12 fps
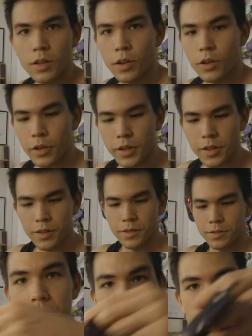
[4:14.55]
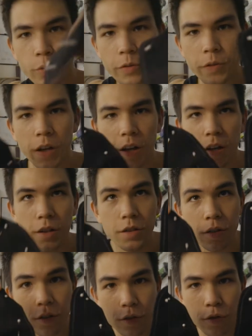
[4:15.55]
Alright, so we've
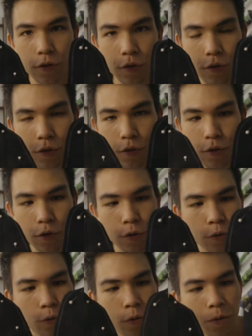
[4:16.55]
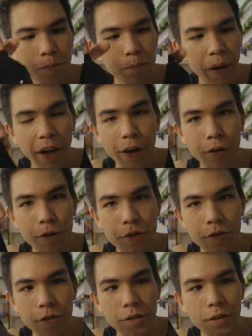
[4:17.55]
got 2
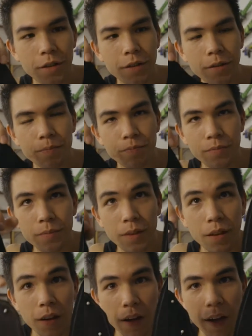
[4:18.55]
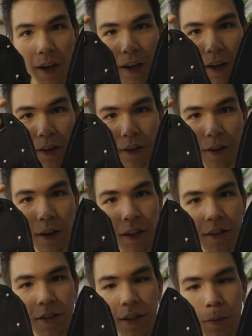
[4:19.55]
pairs, and the
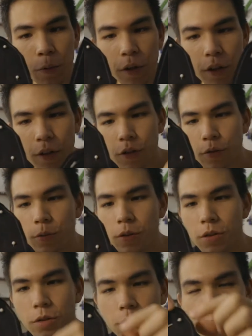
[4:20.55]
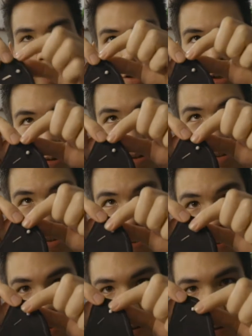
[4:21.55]
next step we're gonna do, we're going to
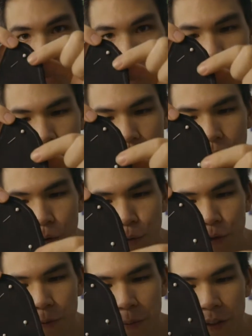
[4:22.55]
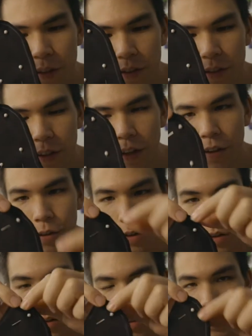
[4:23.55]
sew the nose piece together.
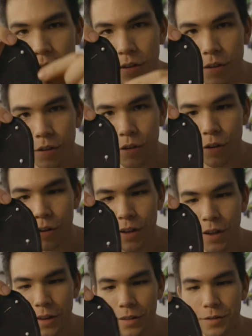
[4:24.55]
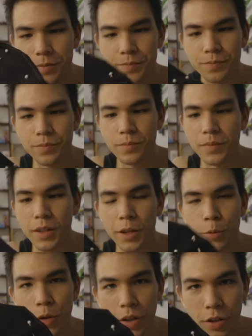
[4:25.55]
Alright,
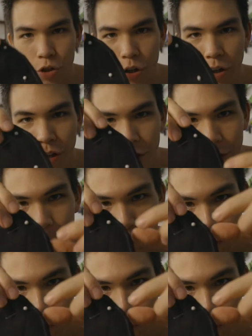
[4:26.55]
and we're gonna try and